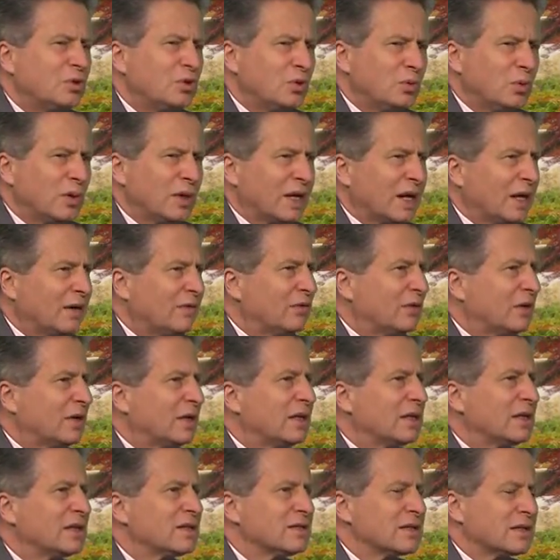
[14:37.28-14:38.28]
Do whatever
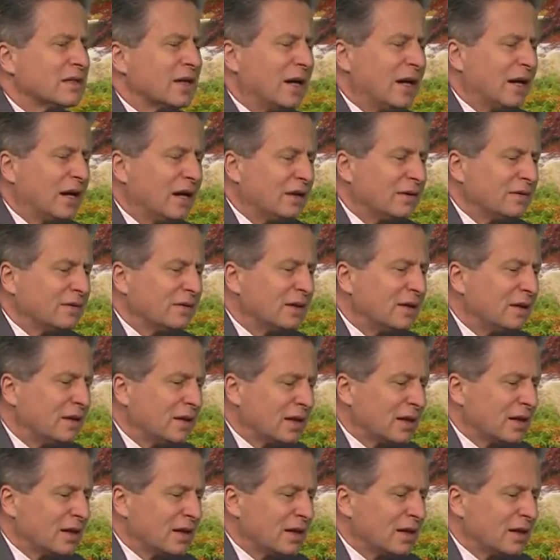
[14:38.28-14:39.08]
it is, healthy